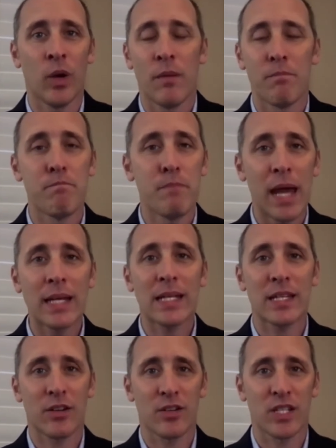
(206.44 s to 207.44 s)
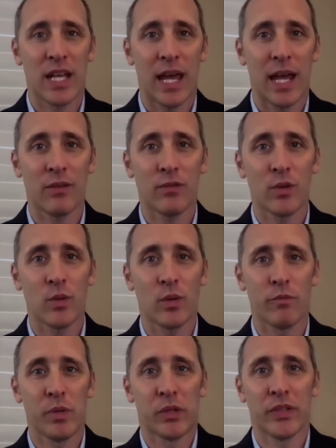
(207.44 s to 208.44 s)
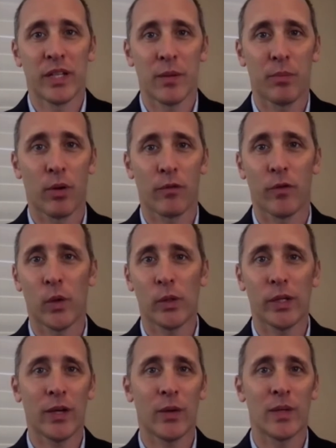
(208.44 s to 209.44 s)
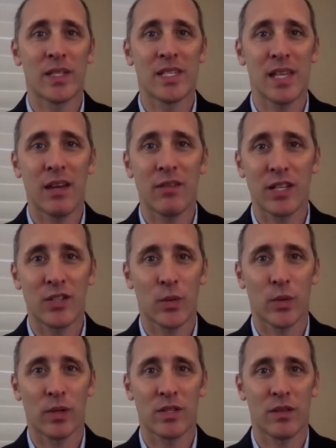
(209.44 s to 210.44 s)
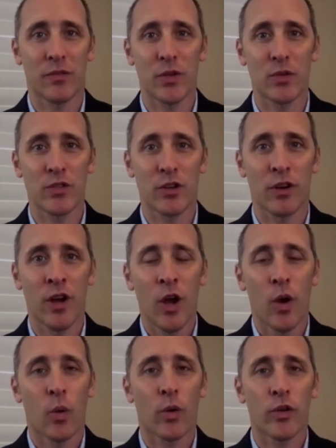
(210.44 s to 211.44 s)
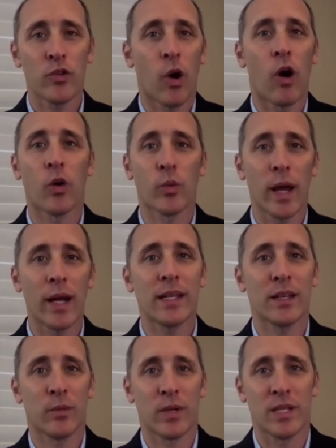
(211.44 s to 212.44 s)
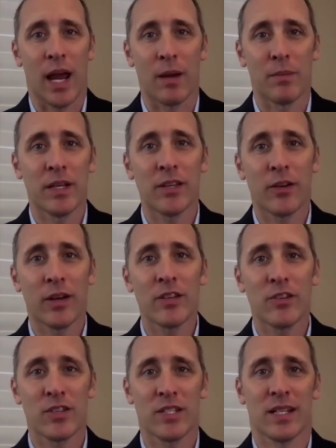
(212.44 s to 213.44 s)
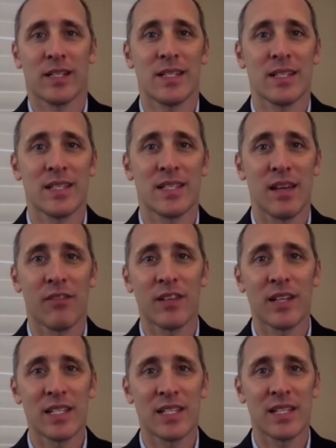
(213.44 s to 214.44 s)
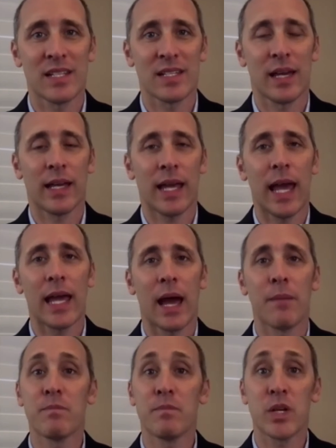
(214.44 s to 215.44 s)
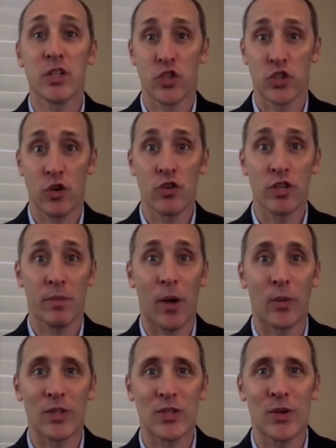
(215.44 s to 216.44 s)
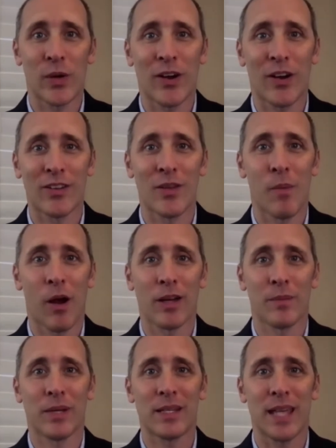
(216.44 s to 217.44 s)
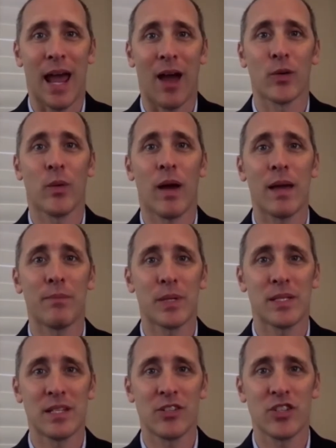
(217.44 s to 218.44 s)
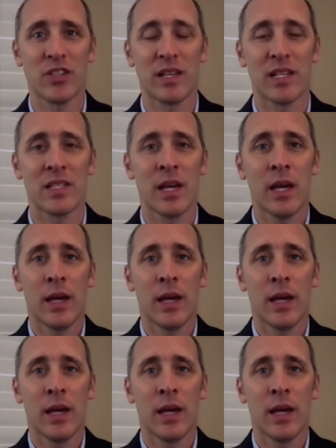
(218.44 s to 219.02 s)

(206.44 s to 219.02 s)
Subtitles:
many years ahead of you of building a portfolio and saving towards the future? Or are you already in retirement? You're in your 60s and 70s, and it's like, hey, I'm concerned about what's going on in the marketplace. How do I position this?